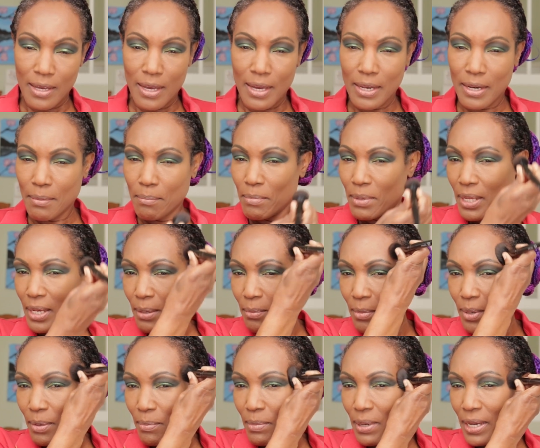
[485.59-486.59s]
at a
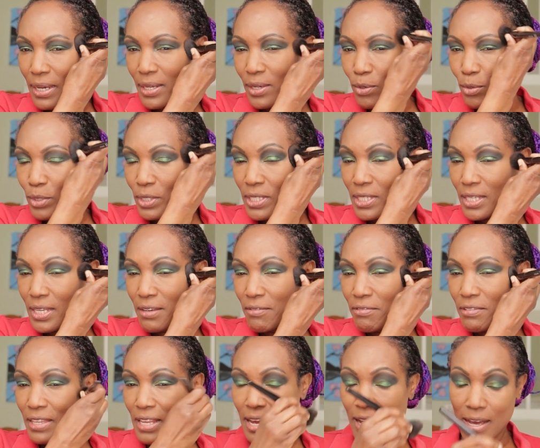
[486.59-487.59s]
minimum. I know it's
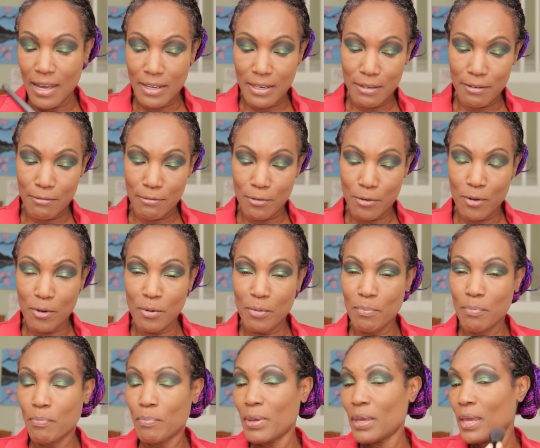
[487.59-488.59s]
even harder for
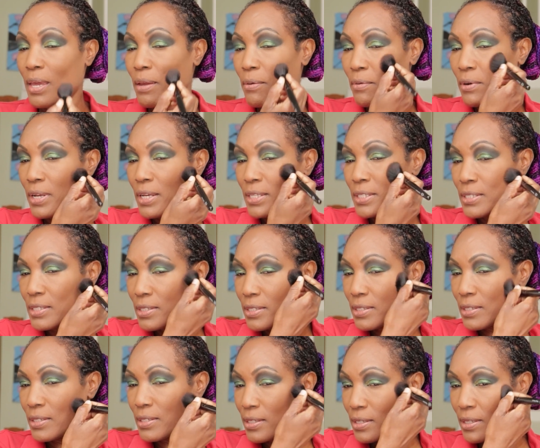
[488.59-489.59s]

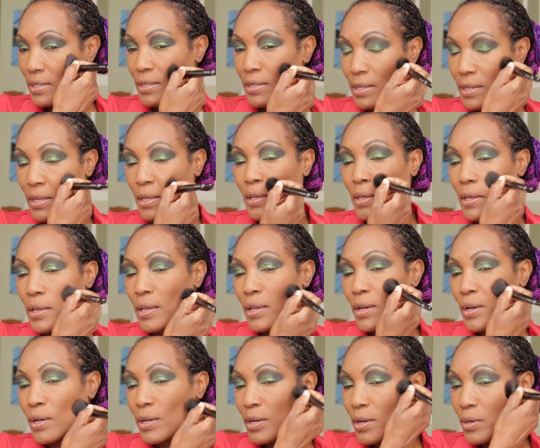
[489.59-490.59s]
parents
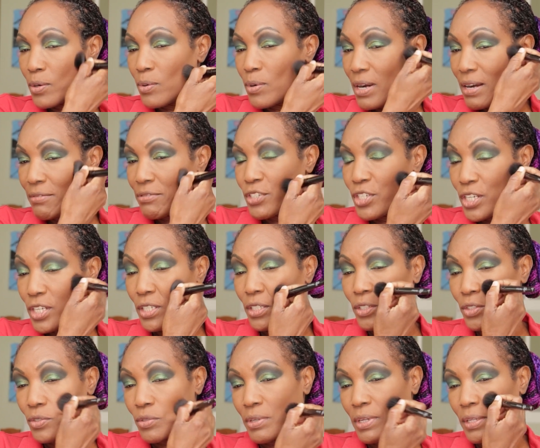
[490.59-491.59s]
who have
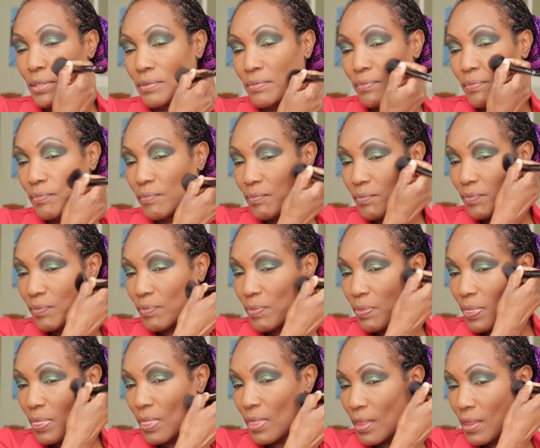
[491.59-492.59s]
children.
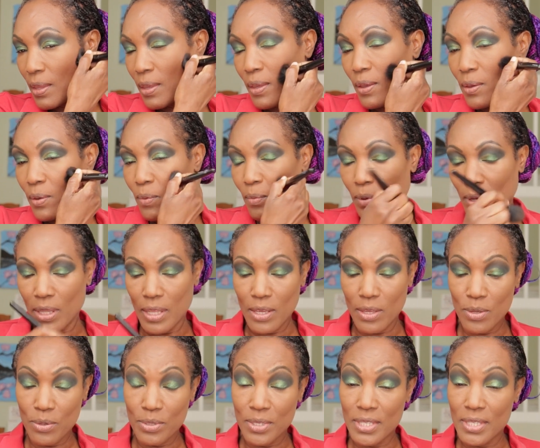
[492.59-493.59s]
Whether
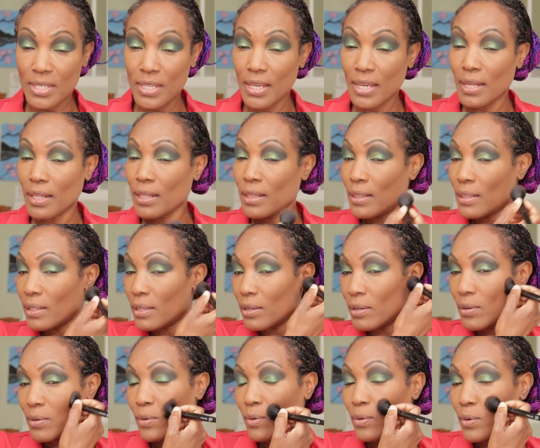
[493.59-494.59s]
you're
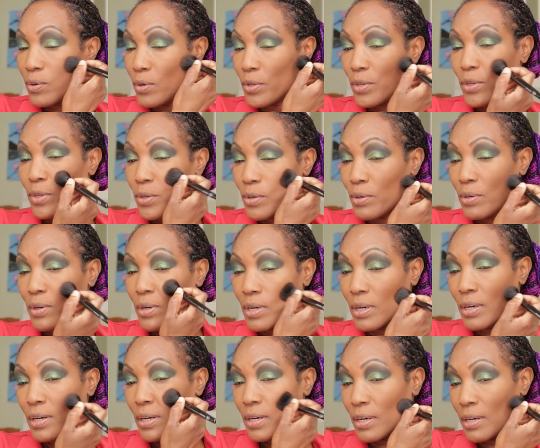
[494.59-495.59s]
single or you
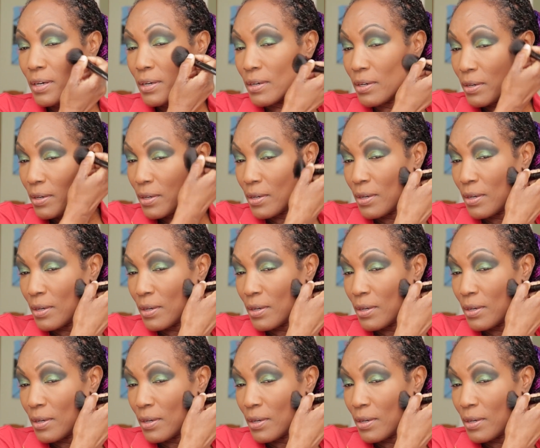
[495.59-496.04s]
are